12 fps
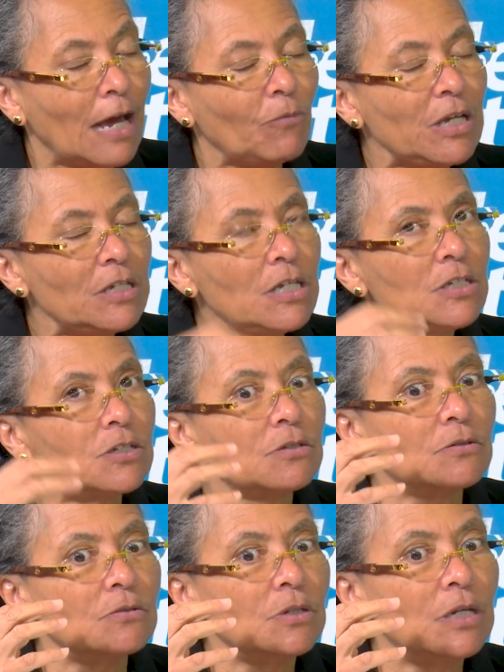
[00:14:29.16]
And we need
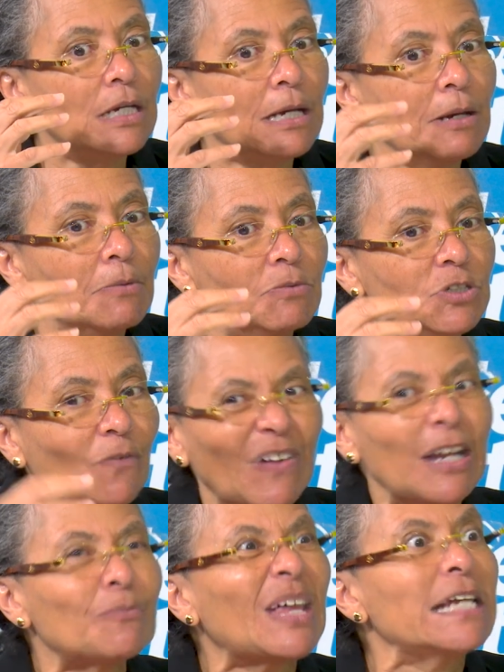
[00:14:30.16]
to
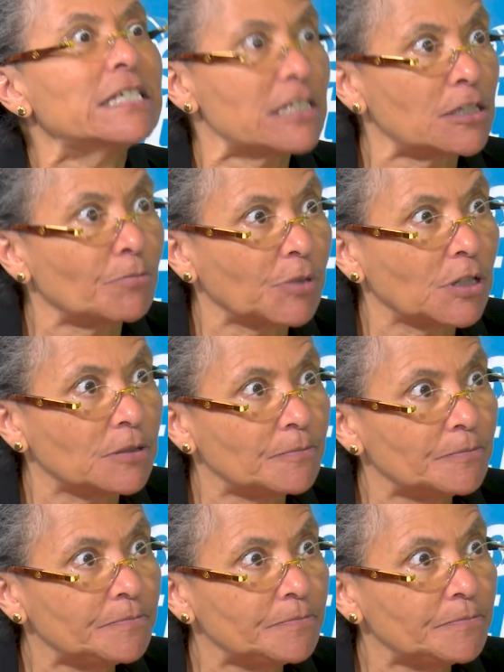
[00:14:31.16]
develop that discipline.